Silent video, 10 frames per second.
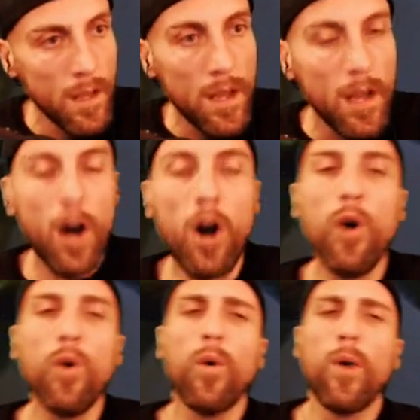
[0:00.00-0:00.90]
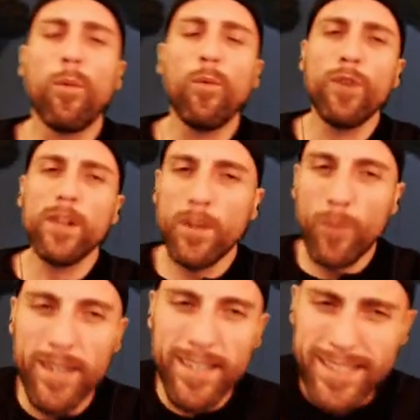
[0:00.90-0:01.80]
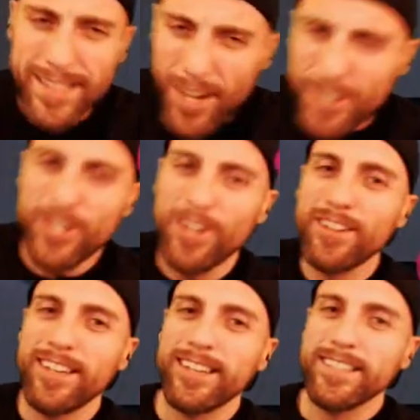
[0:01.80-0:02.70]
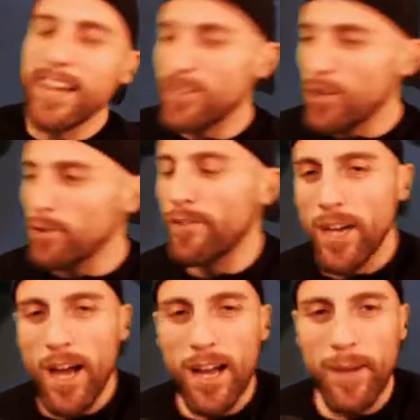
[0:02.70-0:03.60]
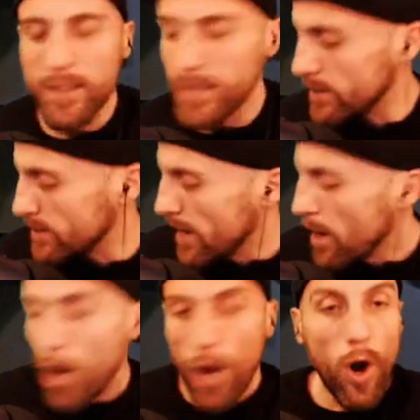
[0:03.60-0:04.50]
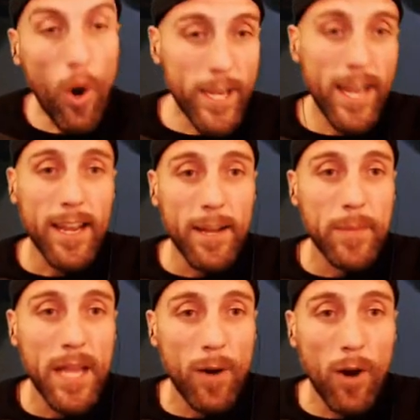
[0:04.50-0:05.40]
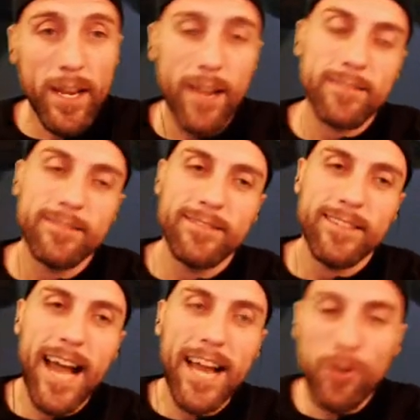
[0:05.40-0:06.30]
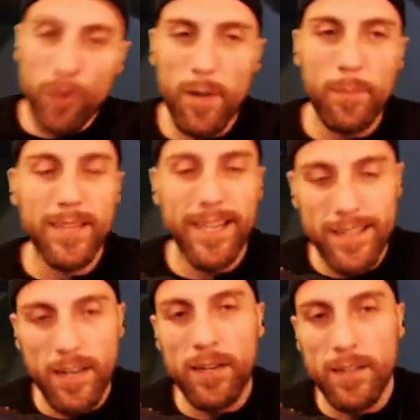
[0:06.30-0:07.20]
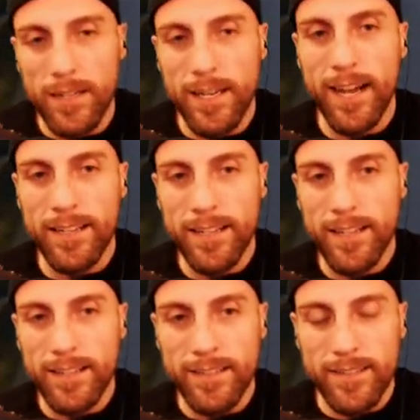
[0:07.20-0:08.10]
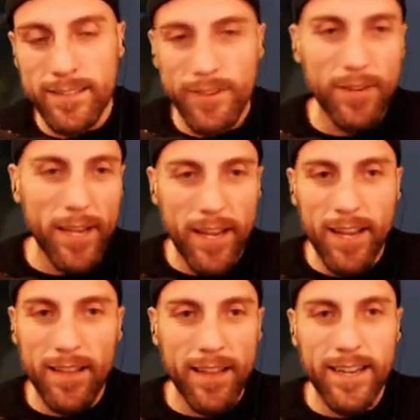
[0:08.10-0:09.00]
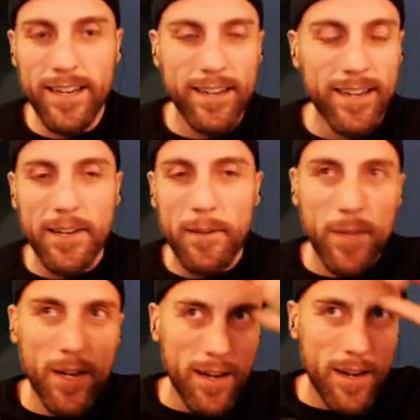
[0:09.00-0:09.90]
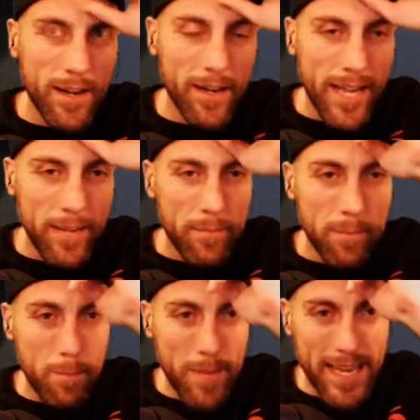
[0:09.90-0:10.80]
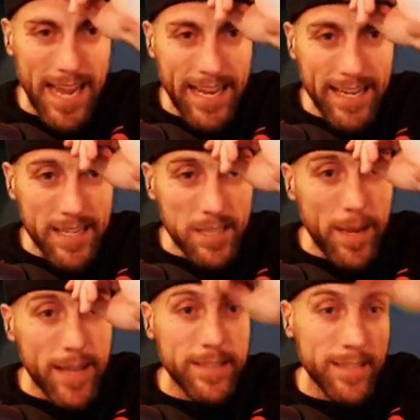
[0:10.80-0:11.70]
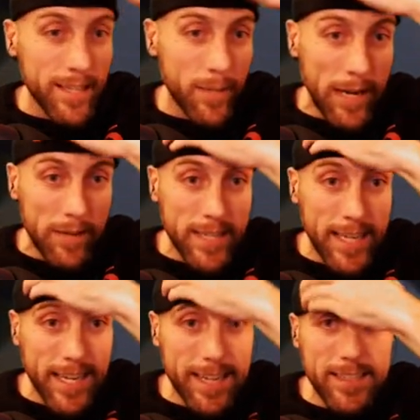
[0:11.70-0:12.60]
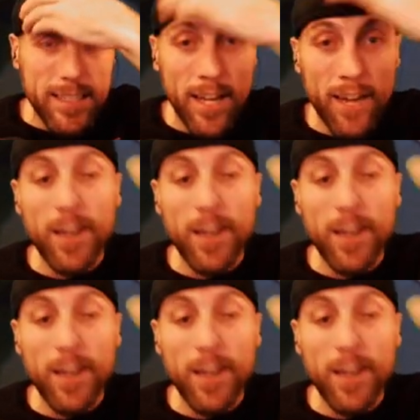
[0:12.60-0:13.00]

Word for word: Oh, I really wanted to touch on this. I totally forgot about this. Okay. I grew up in like the early 90s, okay, like mid 80s basically when I was a kid and stuff.